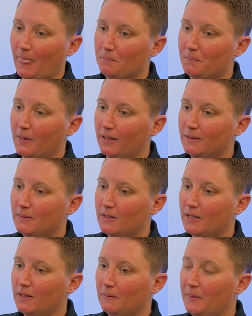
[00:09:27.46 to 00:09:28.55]
But
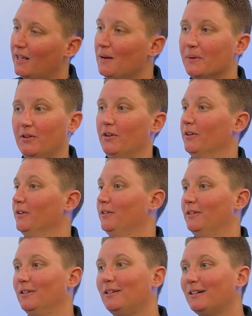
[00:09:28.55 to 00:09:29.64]
man, I'm a
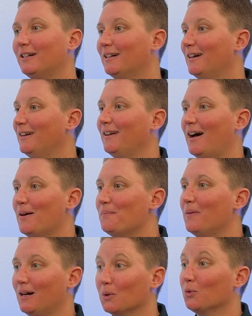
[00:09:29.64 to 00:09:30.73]
nerd. Like
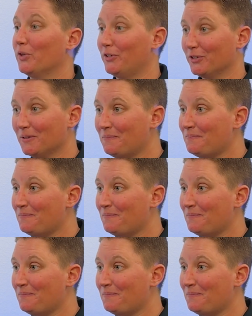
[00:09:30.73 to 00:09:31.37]
I'm a reader.